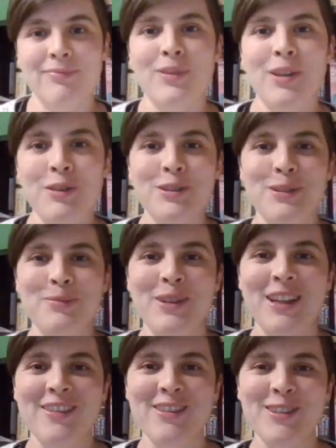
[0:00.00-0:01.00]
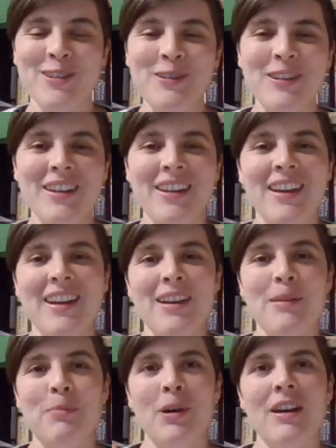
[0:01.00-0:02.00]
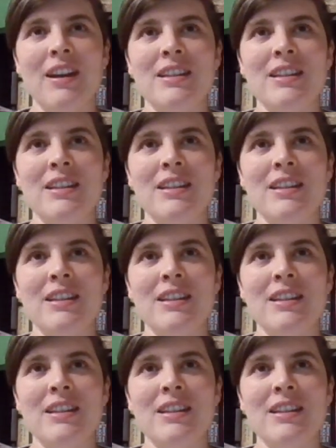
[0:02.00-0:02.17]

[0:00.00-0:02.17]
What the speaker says: No judgment here at all. But